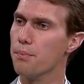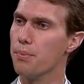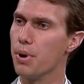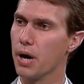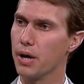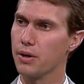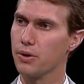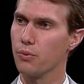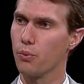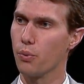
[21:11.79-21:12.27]

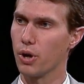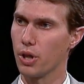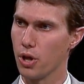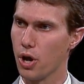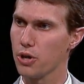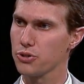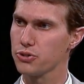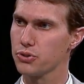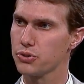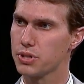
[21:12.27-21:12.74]
But what it
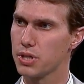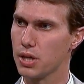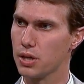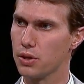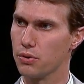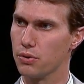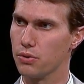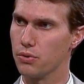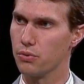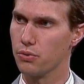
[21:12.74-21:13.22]
also
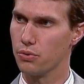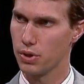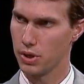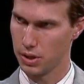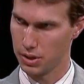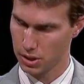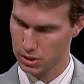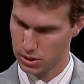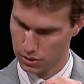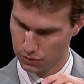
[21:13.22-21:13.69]
did,
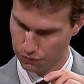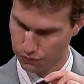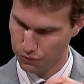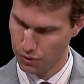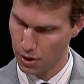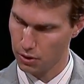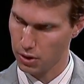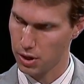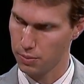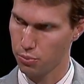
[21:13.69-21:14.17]
and this is
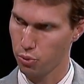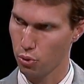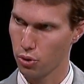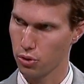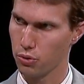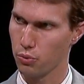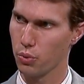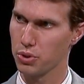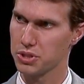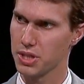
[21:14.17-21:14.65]
very
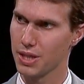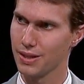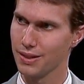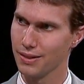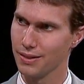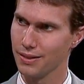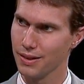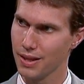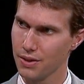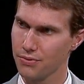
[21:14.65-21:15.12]
important, was it
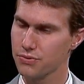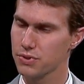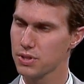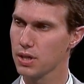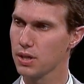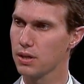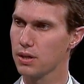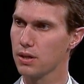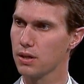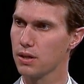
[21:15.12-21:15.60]

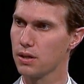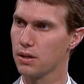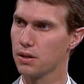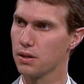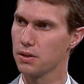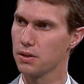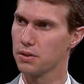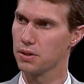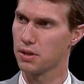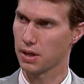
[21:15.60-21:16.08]
lifted
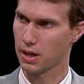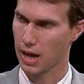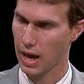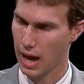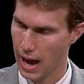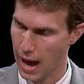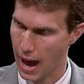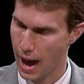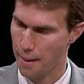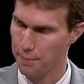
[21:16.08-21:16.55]
the
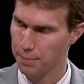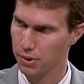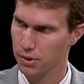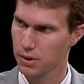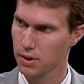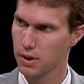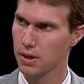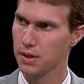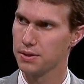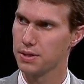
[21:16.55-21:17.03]
cap
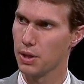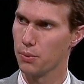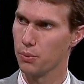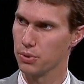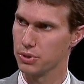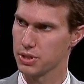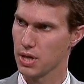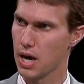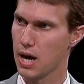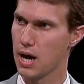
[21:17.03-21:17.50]
that
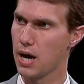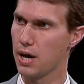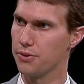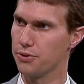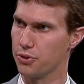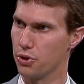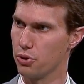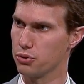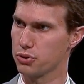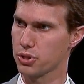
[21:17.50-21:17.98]
was
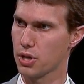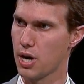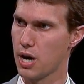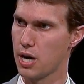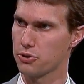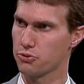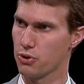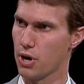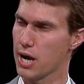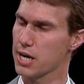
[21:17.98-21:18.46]
on those
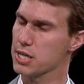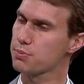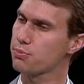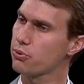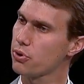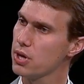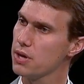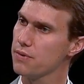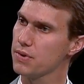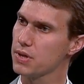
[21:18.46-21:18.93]
contracts.
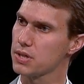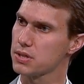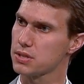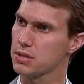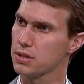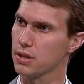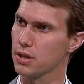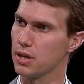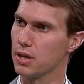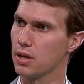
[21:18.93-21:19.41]

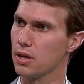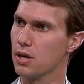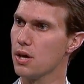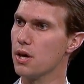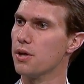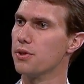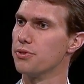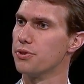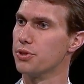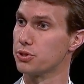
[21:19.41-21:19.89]
Previously,
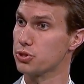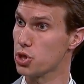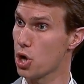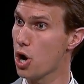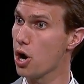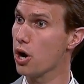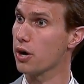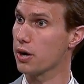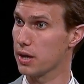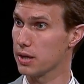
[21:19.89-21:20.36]
the
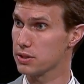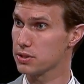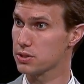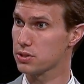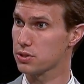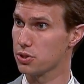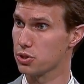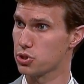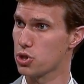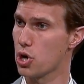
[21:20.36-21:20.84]

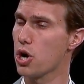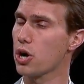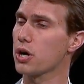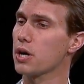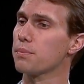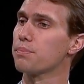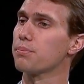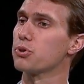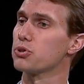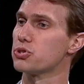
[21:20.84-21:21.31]

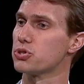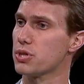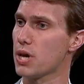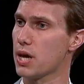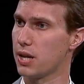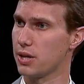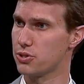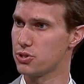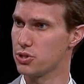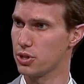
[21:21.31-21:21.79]
target
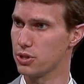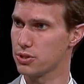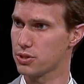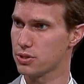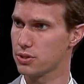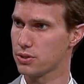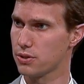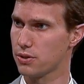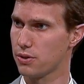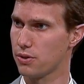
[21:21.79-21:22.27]

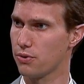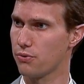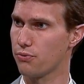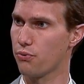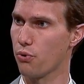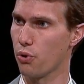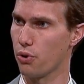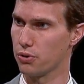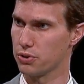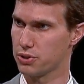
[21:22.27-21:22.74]
percentages
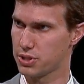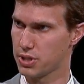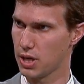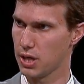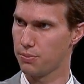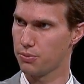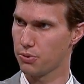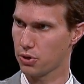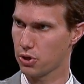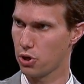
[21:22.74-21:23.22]
for
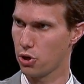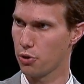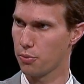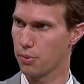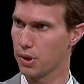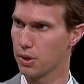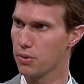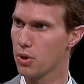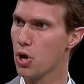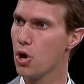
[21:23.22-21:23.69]
city
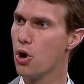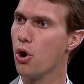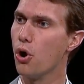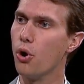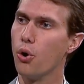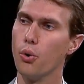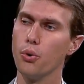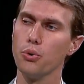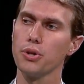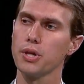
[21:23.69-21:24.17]
procurement
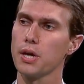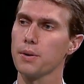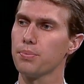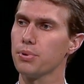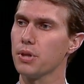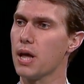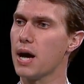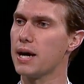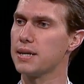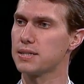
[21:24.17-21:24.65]
only
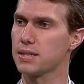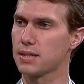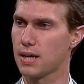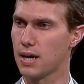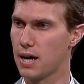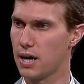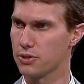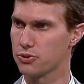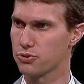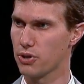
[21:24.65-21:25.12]
applied to
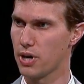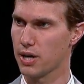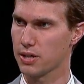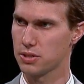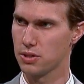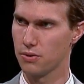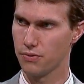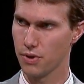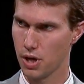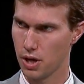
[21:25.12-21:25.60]

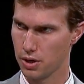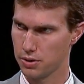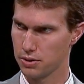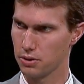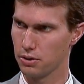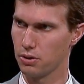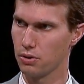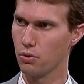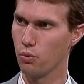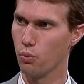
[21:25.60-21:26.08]
contracts of
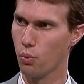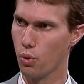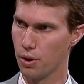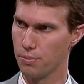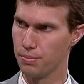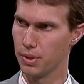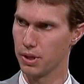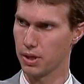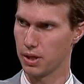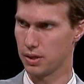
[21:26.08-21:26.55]
under
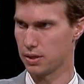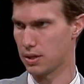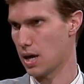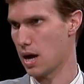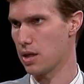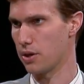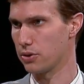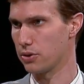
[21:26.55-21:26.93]
$1 million.